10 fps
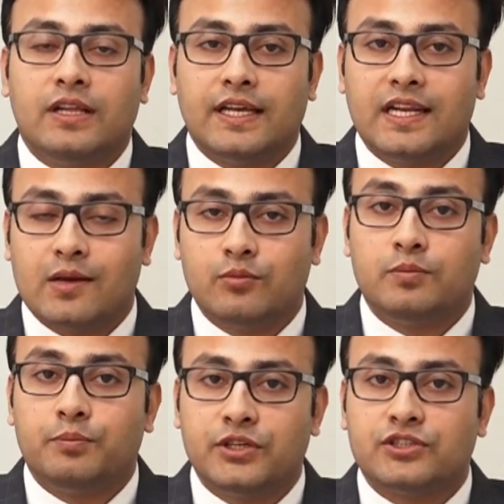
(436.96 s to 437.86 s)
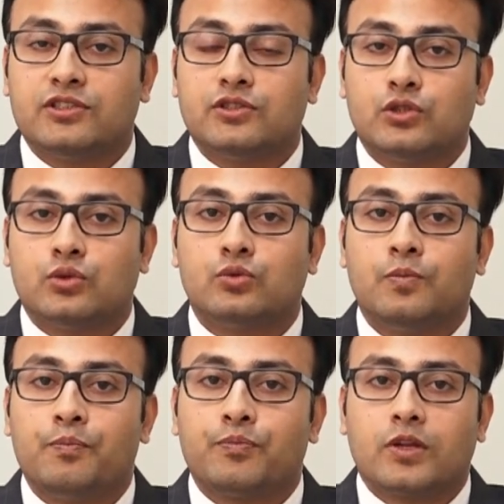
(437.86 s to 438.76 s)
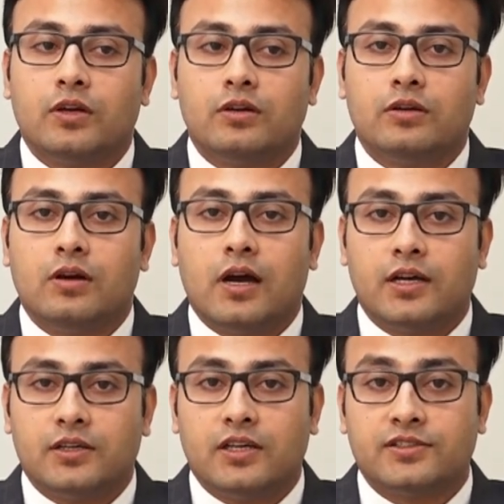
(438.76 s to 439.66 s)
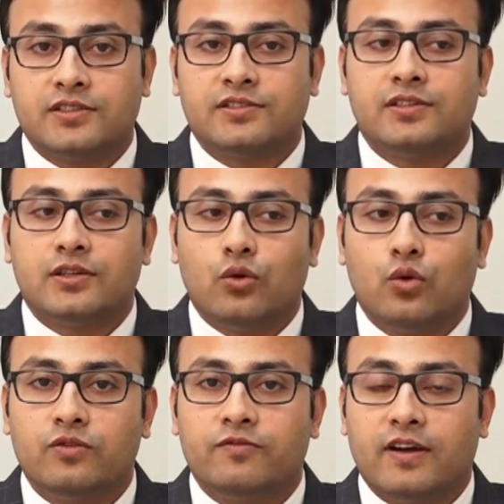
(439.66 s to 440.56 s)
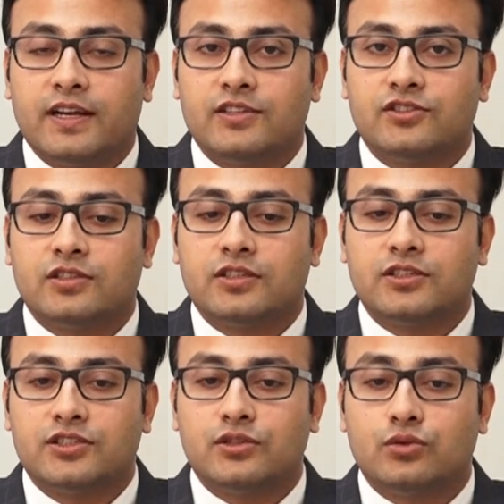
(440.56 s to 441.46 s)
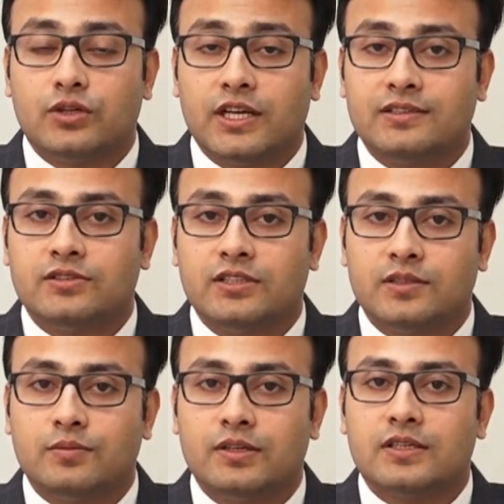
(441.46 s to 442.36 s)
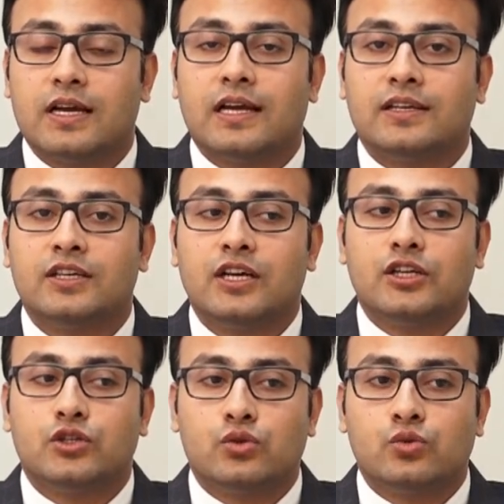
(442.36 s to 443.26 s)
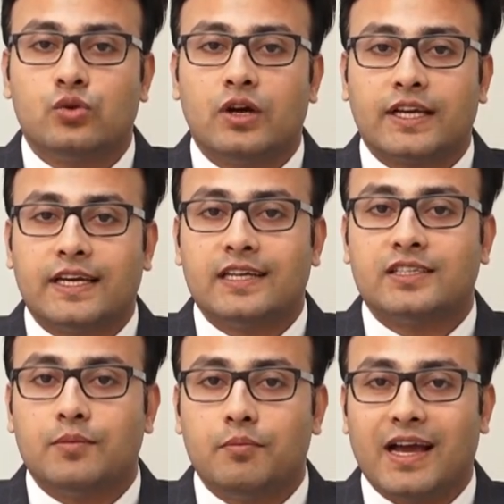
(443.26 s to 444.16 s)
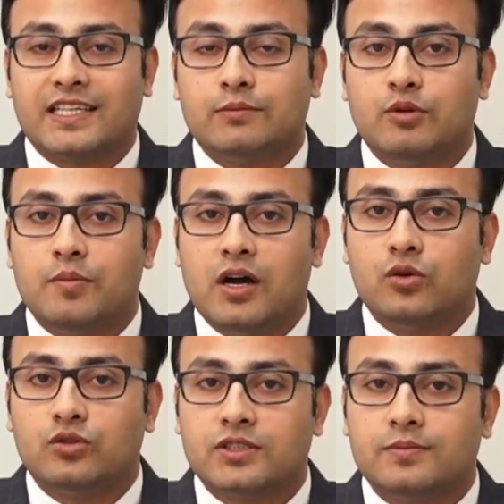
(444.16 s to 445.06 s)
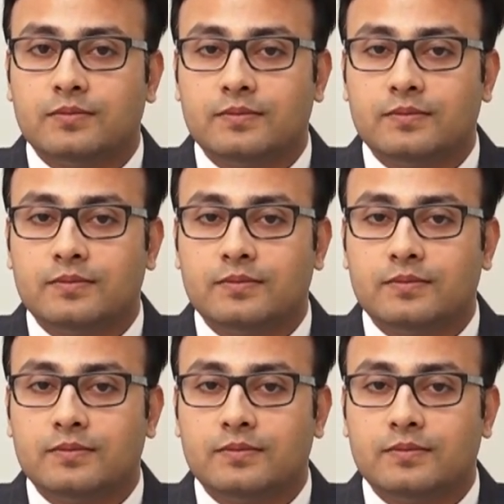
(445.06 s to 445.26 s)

enable patients to assess their own financial condition to get treatment and to get maximum outcome.